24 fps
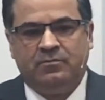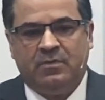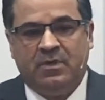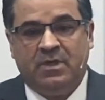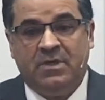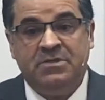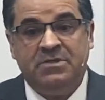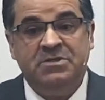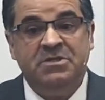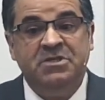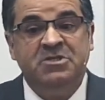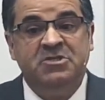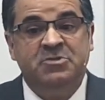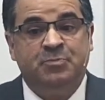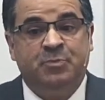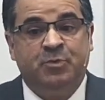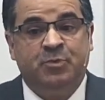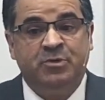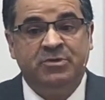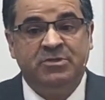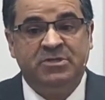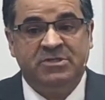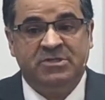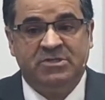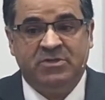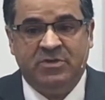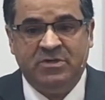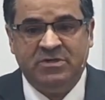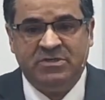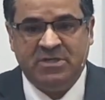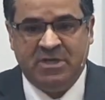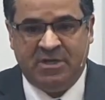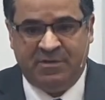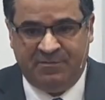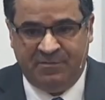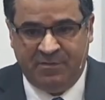and
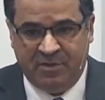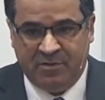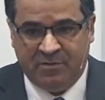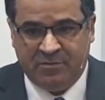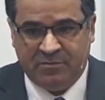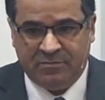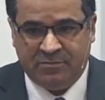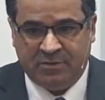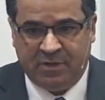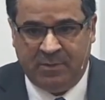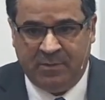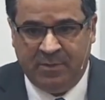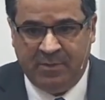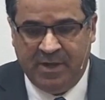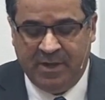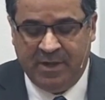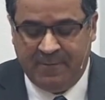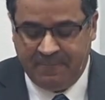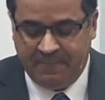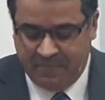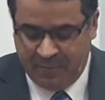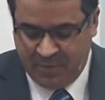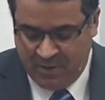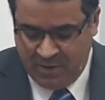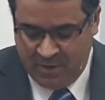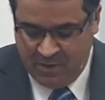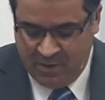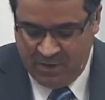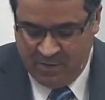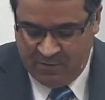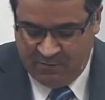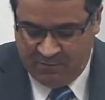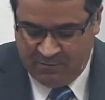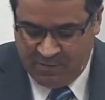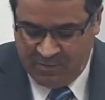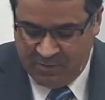your willingness to serve
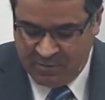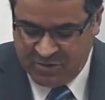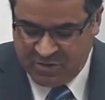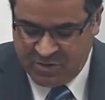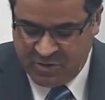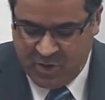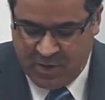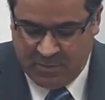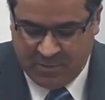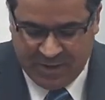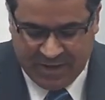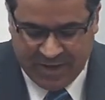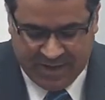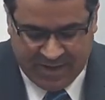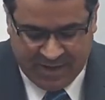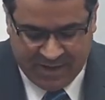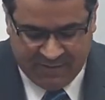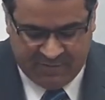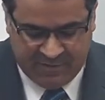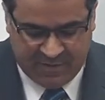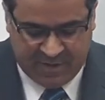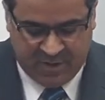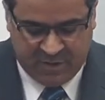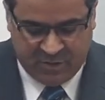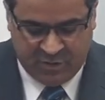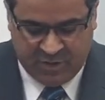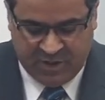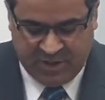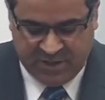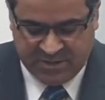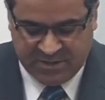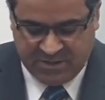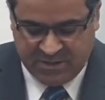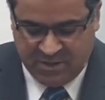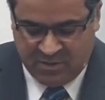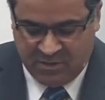Him. Amen. We're going to
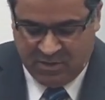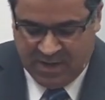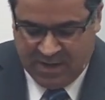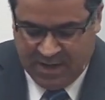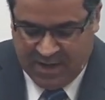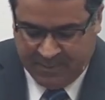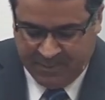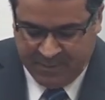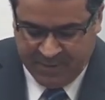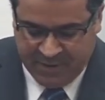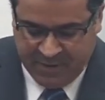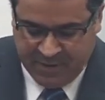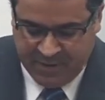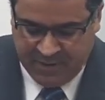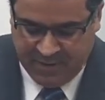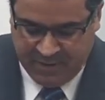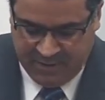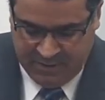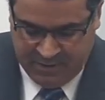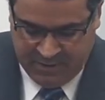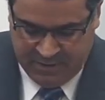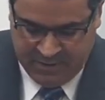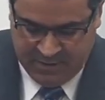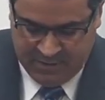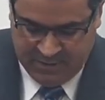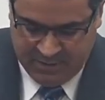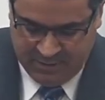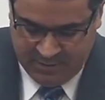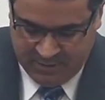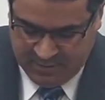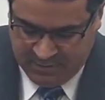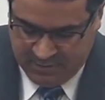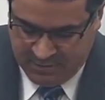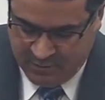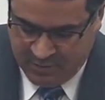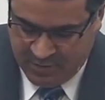have a word of prayer
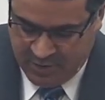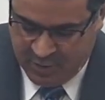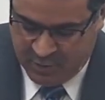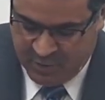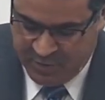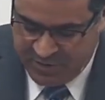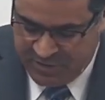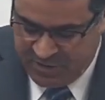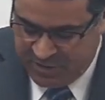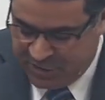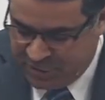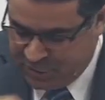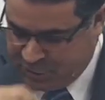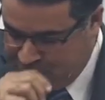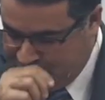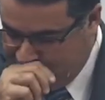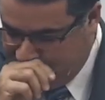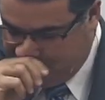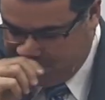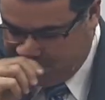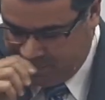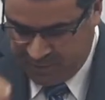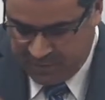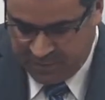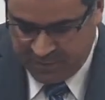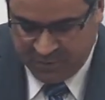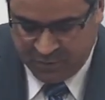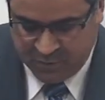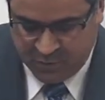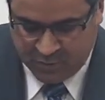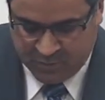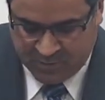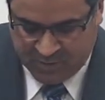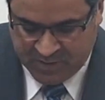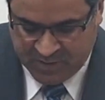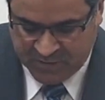quickly,
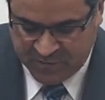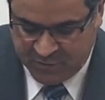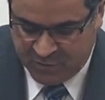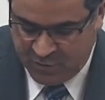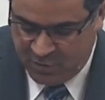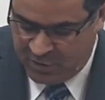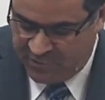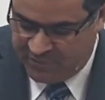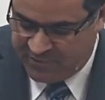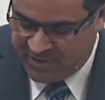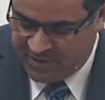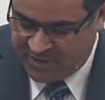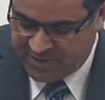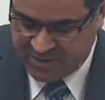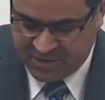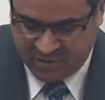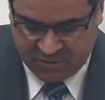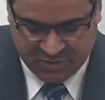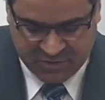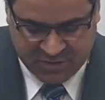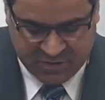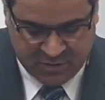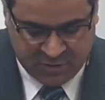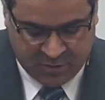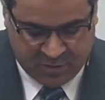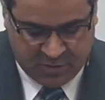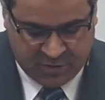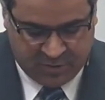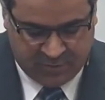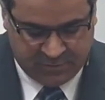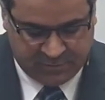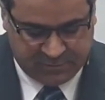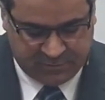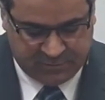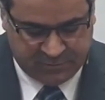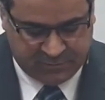objective, word
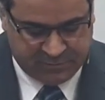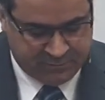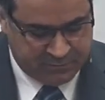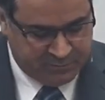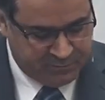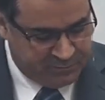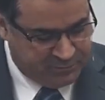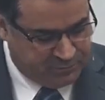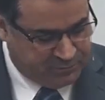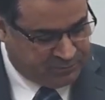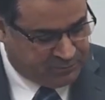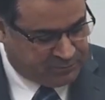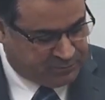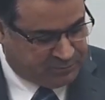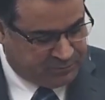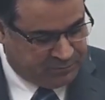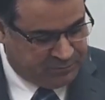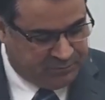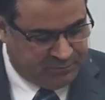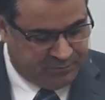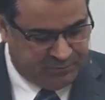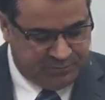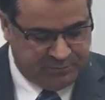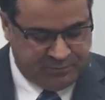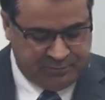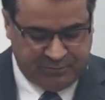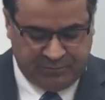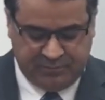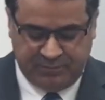of glorification to the Lord.